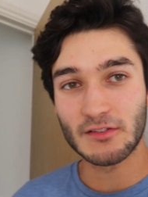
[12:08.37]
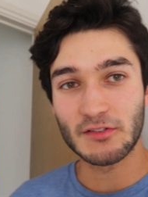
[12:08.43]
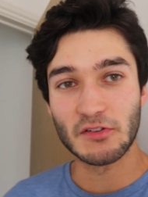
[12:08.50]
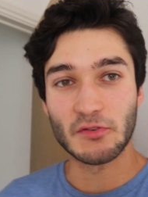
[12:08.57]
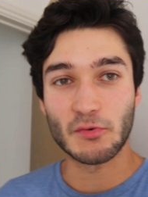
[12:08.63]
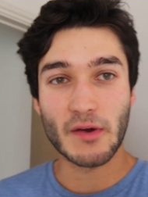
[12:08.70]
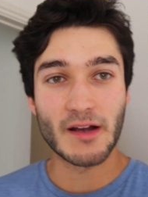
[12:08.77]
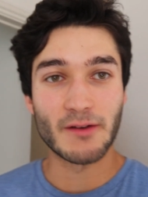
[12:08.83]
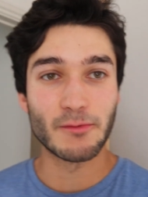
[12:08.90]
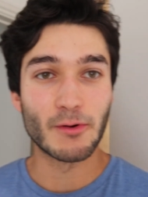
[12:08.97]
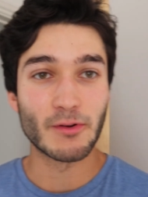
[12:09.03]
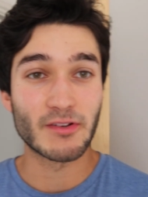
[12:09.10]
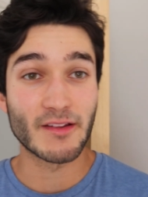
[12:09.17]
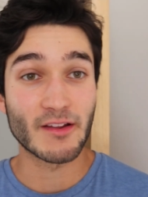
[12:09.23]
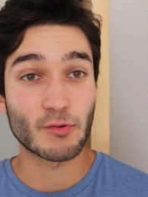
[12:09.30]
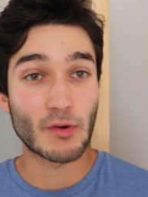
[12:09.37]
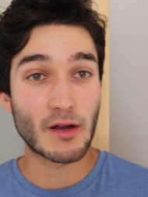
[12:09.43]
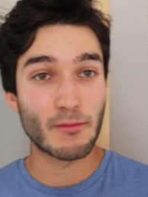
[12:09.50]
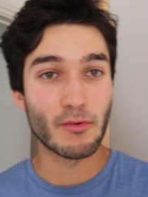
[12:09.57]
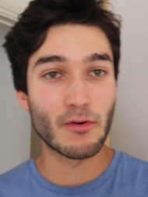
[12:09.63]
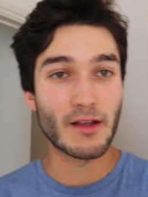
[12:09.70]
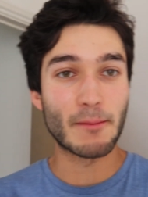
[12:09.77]
2, The Way of Water. And that's
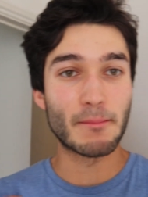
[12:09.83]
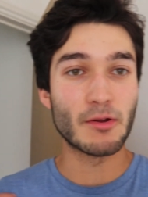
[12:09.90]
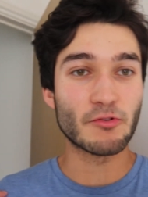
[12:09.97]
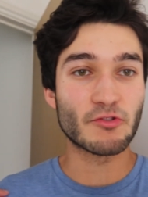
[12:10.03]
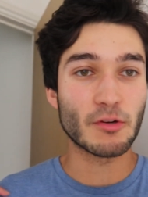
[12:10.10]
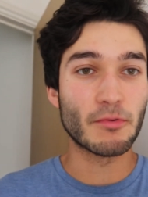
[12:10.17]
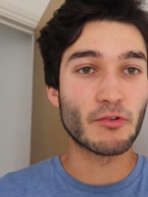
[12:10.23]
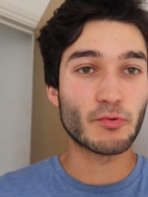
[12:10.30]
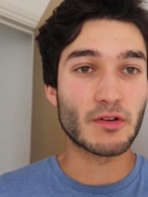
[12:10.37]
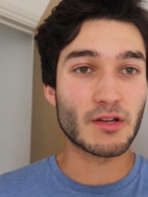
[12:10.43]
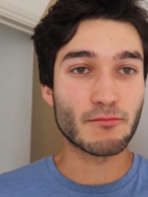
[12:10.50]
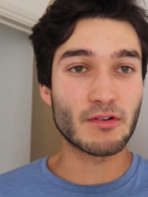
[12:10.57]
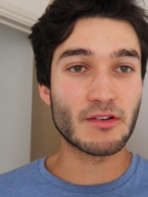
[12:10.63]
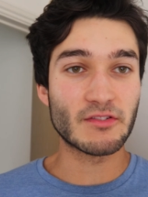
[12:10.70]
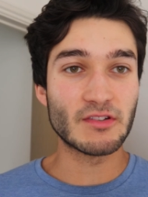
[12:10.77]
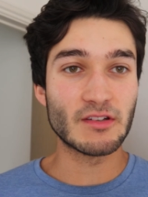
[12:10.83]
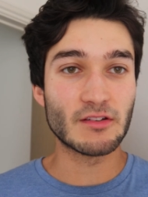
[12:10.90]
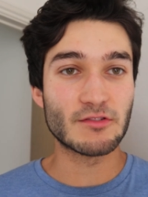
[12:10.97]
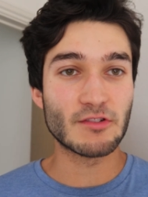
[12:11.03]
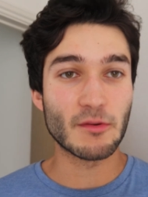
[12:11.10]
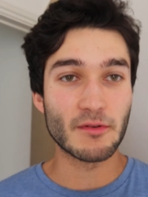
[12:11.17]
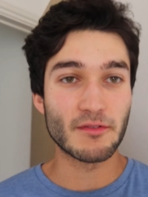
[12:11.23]
why I'm wearing a blue top as well. You can probably see the
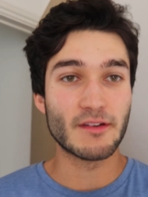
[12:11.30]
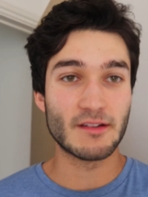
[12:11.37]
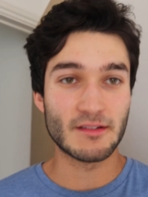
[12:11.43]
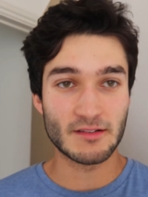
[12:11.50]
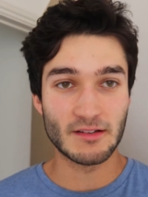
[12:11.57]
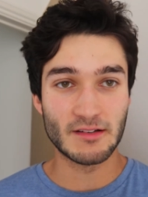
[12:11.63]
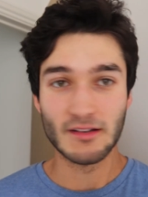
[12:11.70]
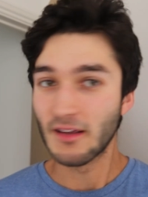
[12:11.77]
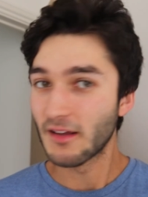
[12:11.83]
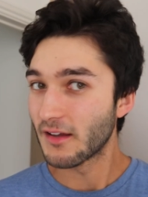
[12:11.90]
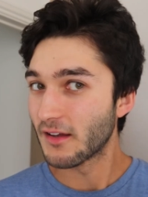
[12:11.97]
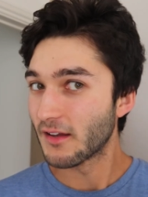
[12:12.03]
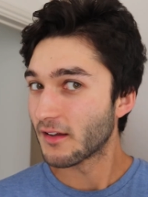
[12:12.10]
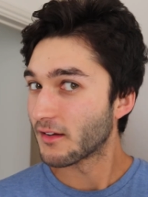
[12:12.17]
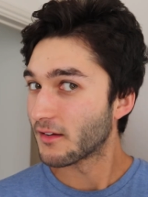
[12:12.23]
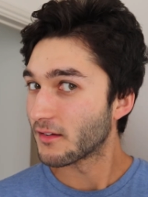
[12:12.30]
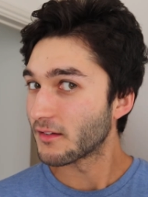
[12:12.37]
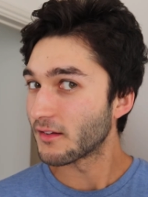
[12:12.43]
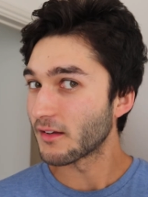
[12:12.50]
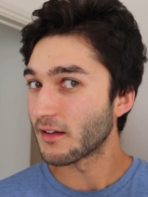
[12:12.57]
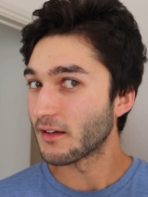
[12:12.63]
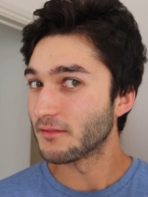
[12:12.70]
top of it. So,
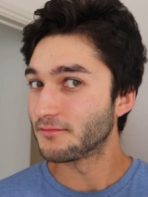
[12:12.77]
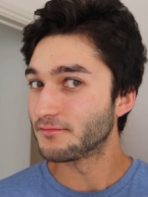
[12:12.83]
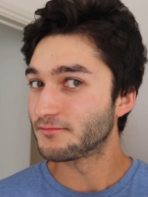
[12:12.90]
so yeah,